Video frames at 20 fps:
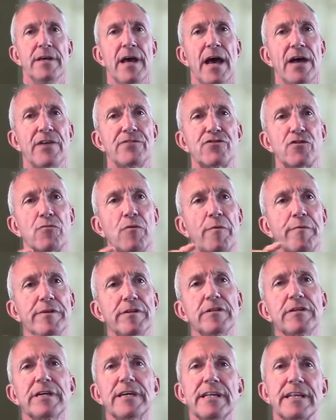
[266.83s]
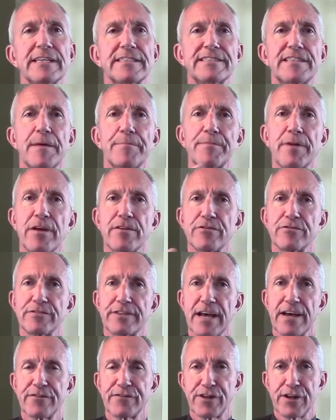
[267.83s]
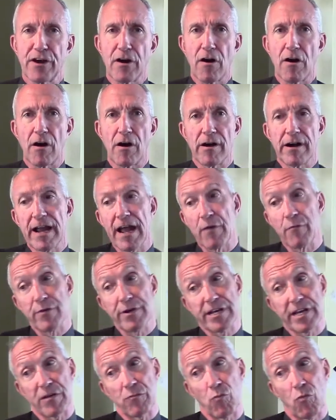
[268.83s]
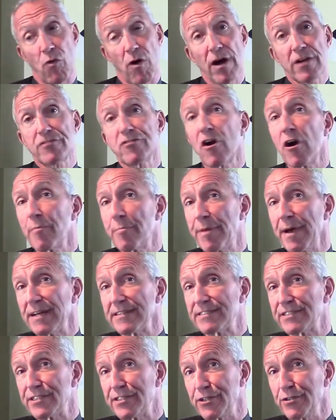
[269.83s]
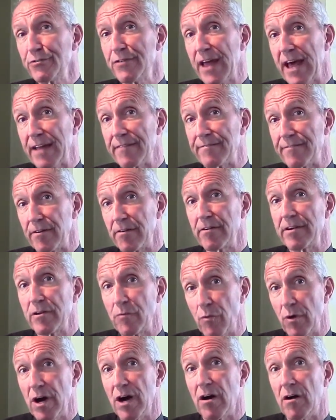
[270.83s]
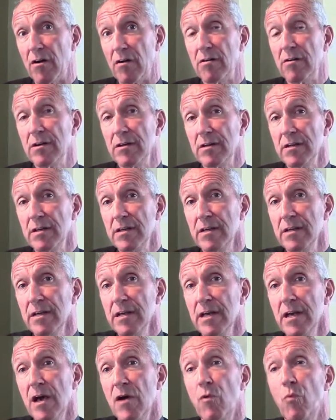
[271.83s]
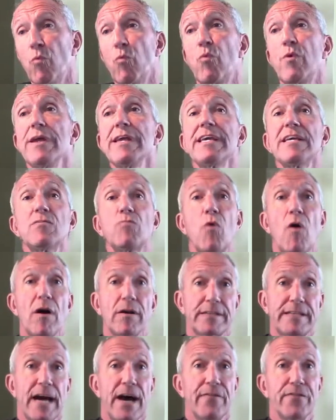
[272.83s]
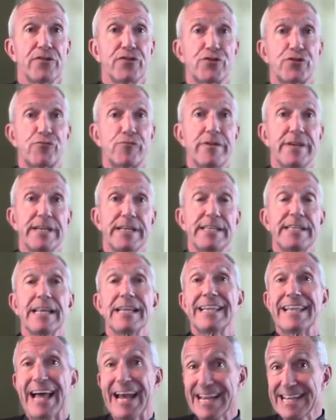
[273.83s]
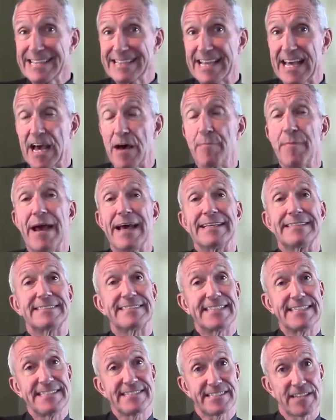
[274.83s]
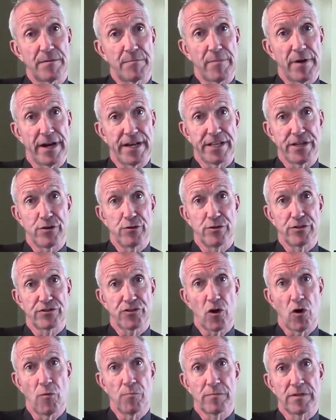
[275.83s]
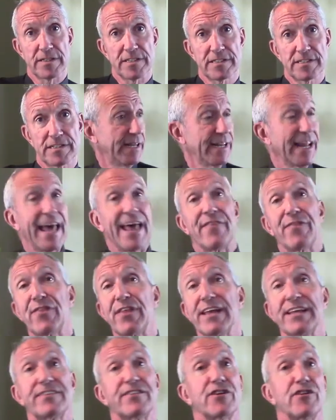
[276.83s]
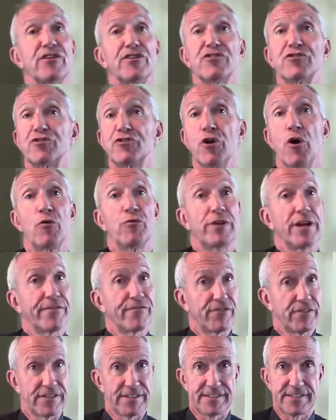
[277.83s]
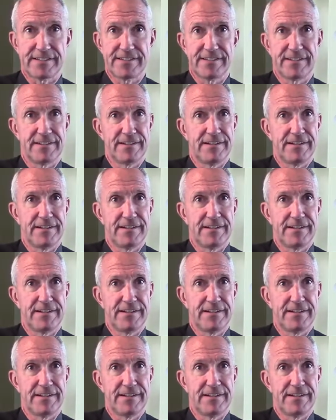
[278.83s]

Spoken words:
And so when we look at accept others as they are, and we can watch our pets do that very well, we can walk down the street like them and see somebody who is homeless and think there is no difference.